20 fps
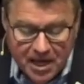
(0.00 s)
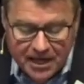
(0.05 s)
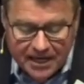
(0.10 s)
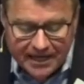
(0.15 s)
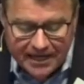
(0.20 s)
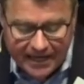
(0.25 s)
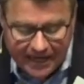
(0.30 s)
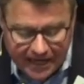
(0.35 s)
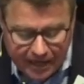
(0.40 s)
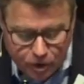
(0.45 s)

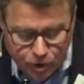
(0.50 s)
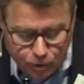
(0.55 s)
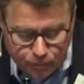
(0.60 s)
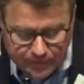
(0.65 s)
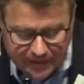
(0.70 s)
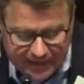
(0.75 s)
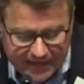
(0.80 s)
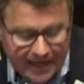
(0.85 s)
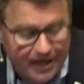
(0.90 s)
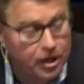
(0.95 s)
He who
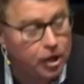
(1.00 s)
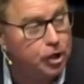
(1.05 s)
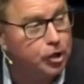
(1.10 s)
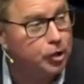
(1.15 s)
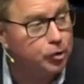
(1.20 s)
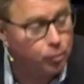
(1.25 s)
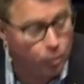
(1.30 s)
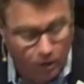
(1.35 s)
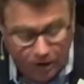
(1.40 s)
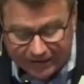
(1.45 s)
began a
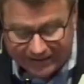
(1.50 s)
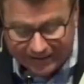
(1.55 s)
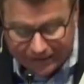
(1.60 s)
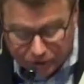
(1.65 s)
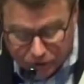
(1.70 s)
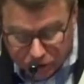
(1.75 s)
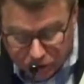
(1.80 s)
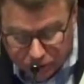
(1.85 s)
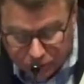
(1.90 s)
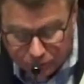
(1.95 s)
good work
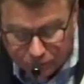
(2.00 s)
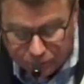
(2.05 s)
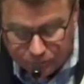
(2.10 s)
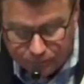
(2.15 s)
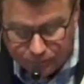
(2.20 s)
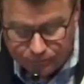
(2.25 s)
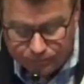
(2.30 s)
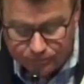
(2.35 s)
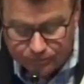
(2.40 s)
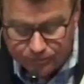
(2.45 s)
in
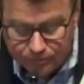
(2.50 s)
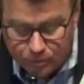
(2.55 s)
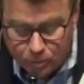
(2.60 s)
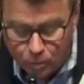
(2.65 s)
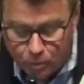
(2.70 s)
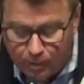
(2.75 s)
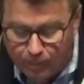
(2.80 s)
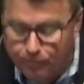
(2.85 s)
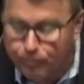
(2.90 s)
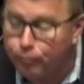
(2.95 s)
you
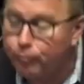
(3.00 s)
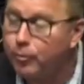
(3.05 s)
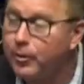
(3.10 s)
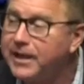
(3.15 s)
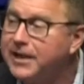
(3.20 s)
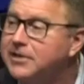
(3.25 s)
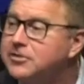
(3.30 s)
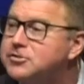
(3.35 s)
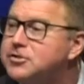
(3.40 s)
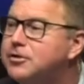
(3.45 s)
will
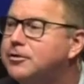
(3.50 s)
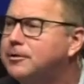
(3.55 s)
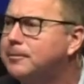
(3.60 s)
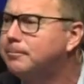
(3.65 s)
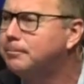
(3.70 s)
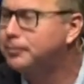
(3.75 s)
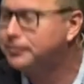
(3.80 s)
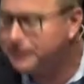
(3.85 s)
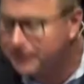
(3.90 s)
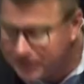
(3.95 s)
bring it to
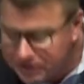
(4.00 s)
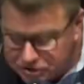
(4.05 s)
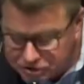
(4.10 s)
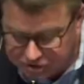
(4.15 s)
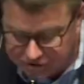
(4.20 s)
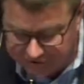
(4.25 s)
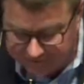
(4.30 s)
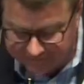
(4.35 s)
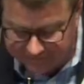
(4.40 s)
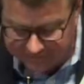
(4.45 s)

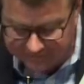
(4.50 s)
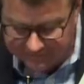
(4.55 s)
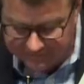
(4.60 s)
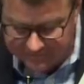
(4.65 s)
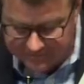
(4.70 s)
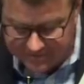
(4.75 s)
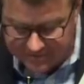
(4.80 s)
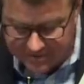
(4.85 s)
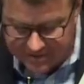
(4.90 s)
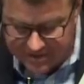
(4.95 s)
completion
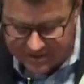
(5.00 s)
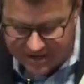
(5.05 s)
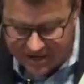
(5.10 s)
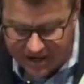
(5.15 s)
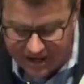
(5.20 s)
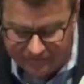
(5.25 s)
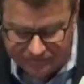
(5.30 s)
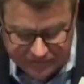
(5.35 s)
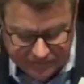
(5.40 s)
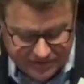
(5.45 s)

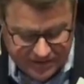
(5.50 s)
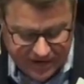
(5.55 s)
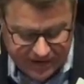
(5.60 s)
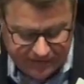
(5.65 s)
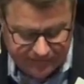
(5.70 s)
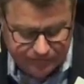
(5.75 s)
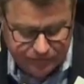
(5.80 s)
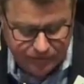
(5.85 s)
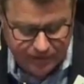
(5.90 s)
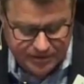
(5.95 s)
at the
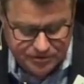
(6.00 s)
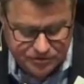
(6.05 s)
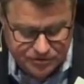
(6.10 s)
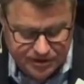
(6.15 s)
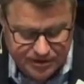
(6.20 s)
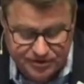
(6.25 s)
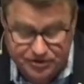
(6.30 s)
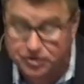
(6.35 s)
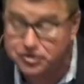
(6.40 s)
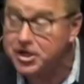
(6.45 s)
day of Christ
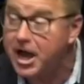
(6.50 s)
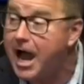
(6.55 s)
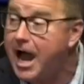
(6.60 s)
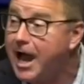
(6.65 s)
Jesus.